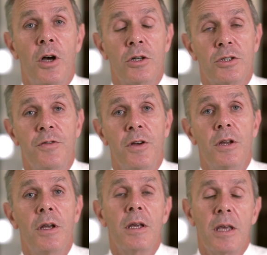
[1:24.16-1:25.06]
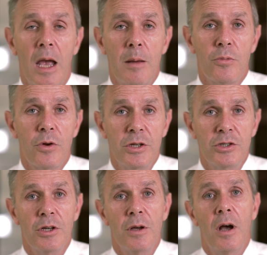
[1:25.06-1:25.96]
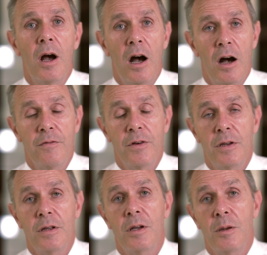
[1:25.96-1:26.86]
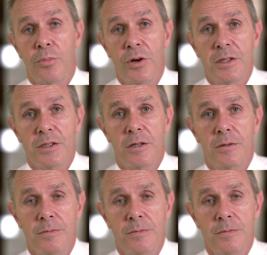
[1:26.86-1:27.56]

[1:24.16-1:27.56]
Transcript: Oxford, Cambridge, Harvard and Princeton.